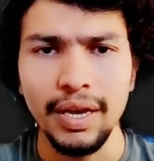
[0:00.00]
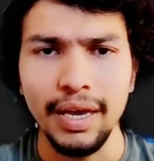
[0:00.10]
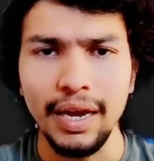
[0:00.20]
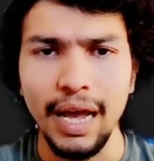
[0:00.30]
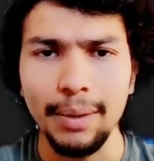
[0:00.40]

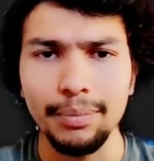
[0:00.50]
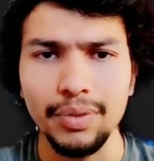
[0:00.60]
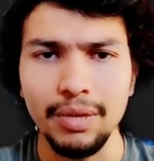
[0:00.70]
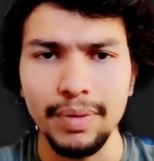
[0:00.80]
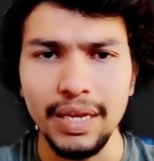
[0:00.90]
and I'm
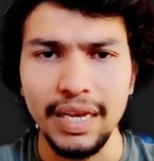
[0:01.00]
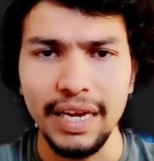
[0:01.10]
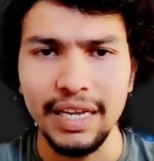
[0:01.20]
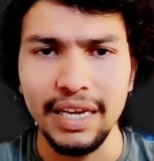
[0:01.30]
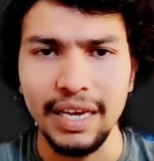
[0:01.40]
simply
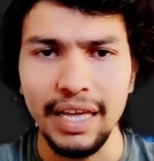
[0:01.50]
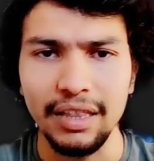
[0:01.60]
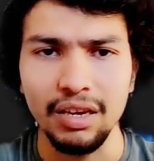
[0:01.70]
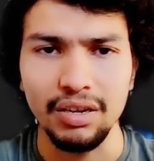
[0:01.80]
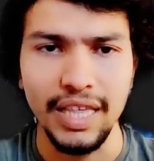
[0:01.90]
adding
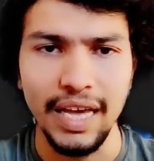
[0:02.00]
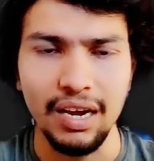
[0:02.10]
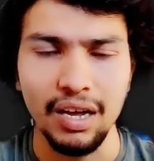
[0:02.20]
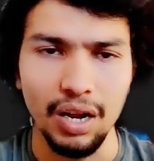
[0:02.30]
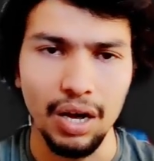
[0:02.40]
another
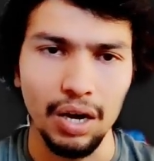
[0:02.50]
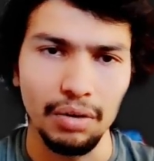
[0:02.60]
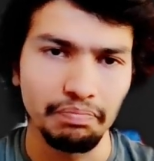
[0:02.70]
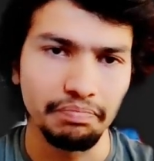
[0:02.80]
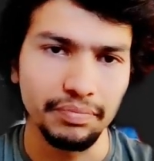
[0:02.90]
channel
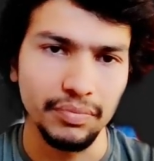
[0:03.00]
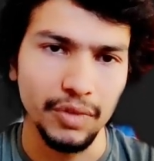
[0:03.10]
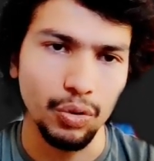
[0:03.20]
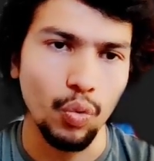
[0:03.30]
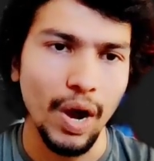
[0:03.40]

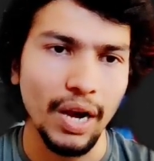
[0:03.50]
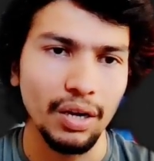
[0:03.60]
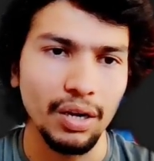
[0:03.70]
1.